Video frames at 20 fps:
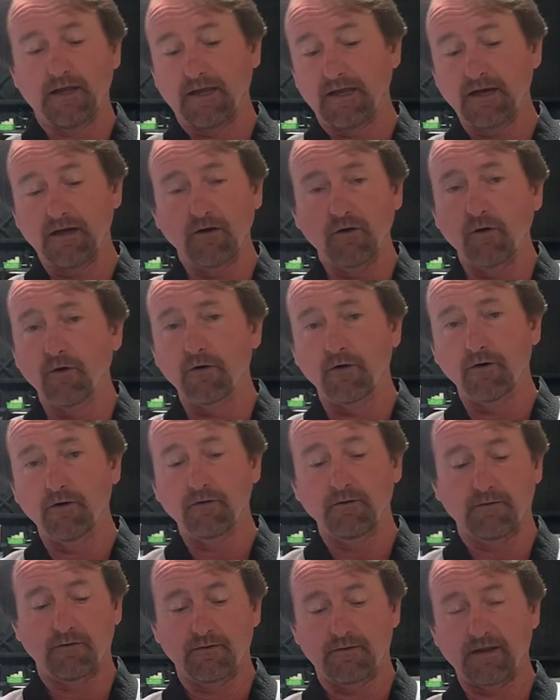Any
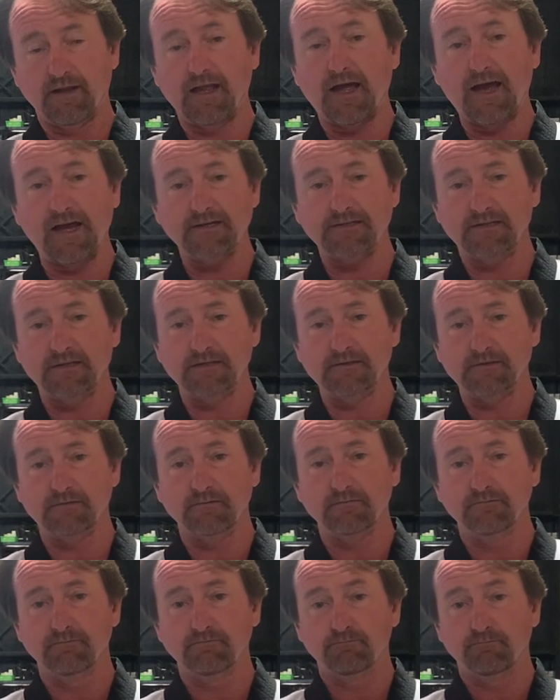order, the last
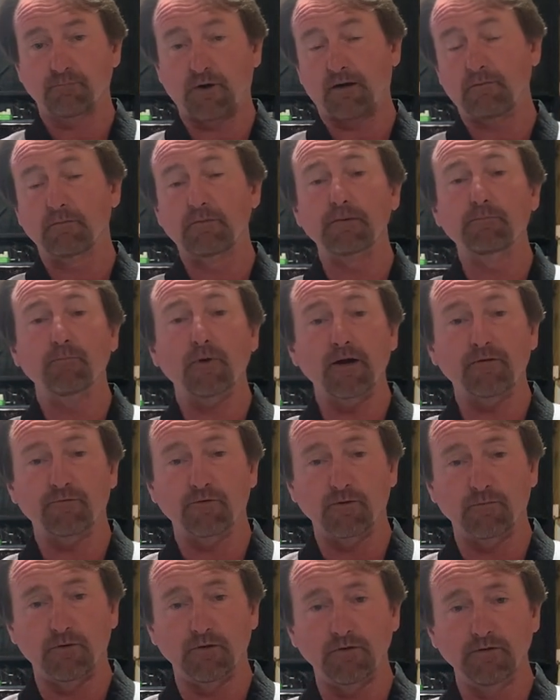is probably
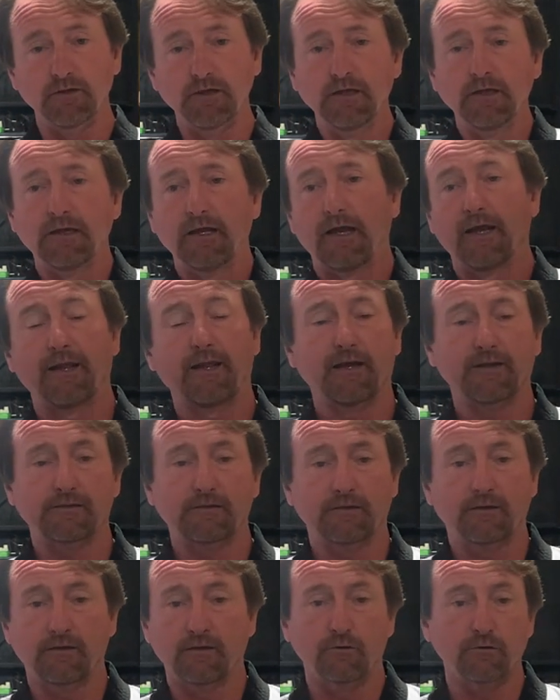preferable, and
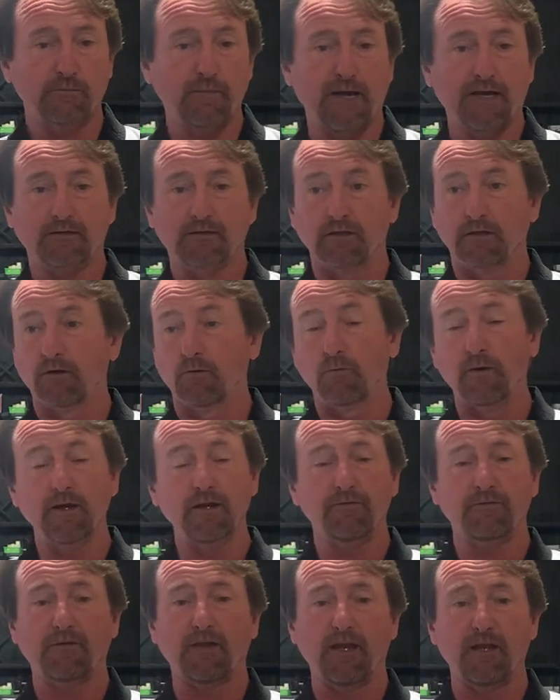that goes back to the what
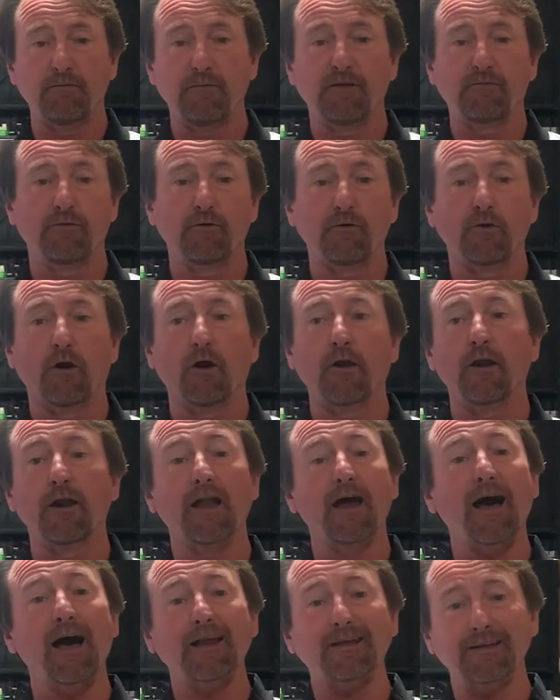if game. If you are
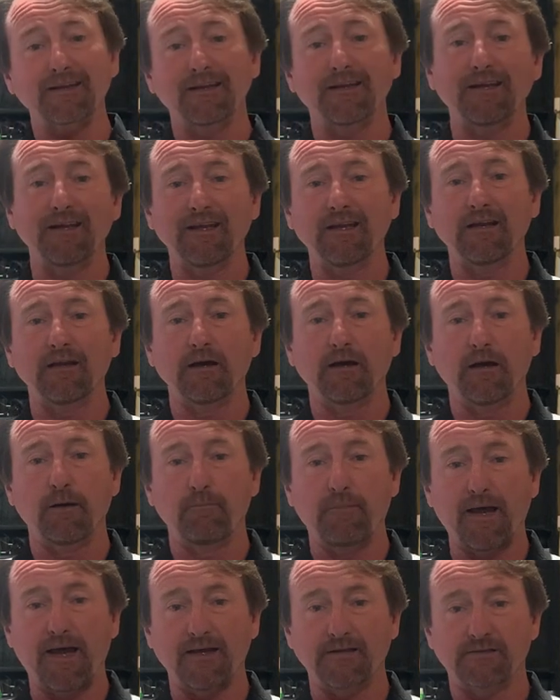not in a
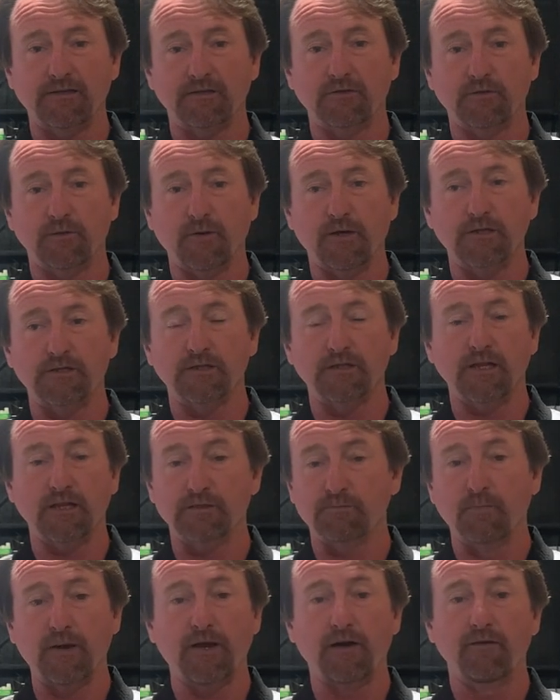bad situation,
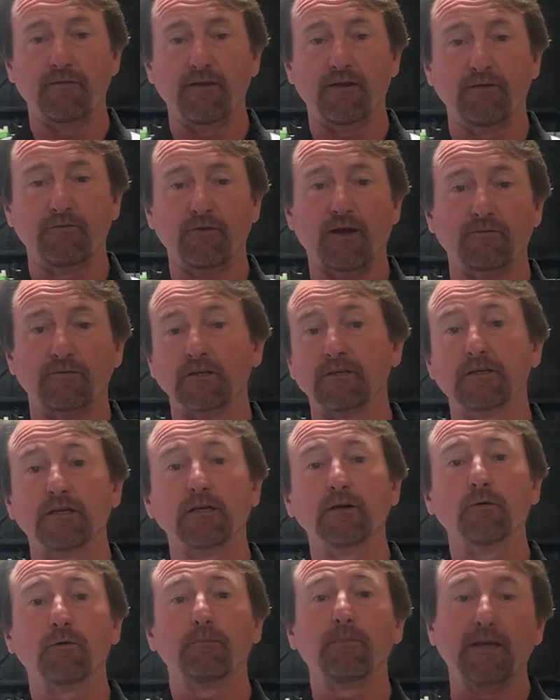that's better than if you have to
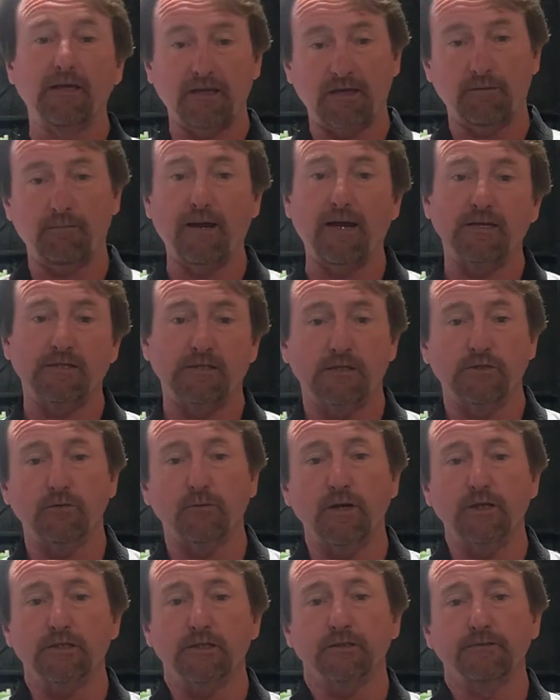deal with being in a bad
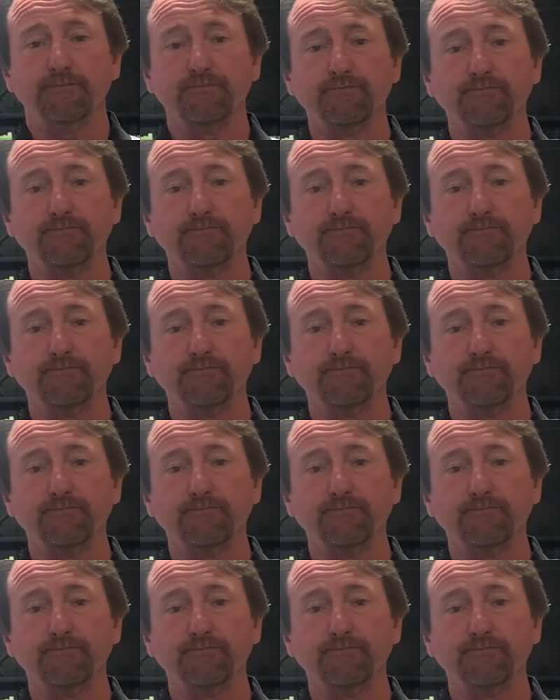situation.